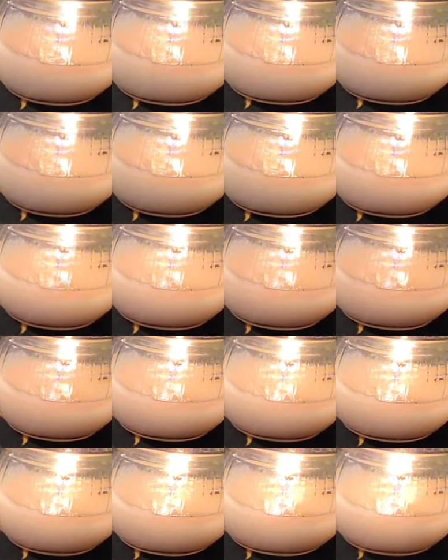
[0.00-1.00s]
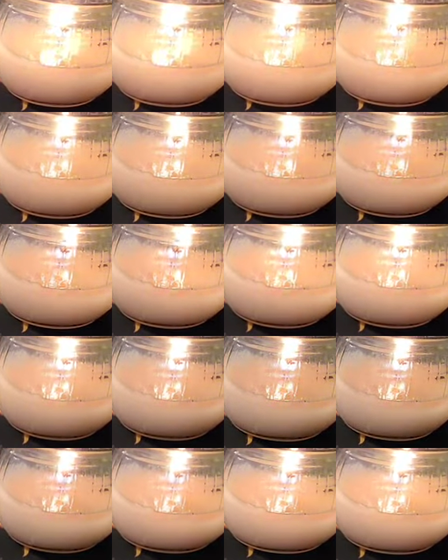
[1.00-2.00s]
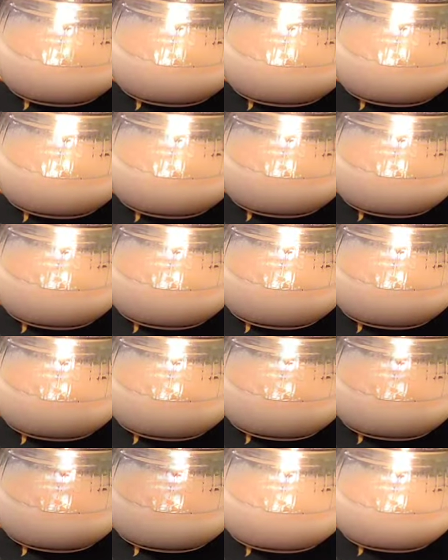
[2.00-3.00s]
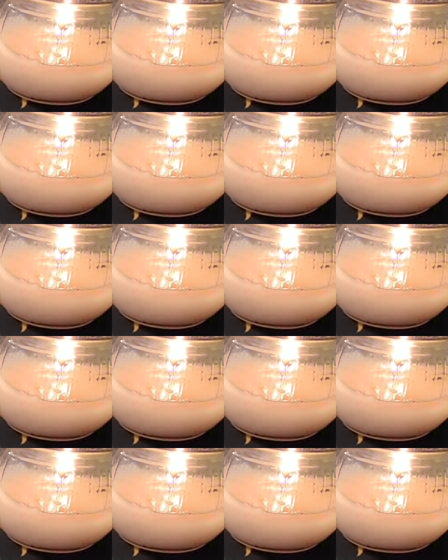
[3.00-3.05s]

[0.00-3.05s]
[no speech]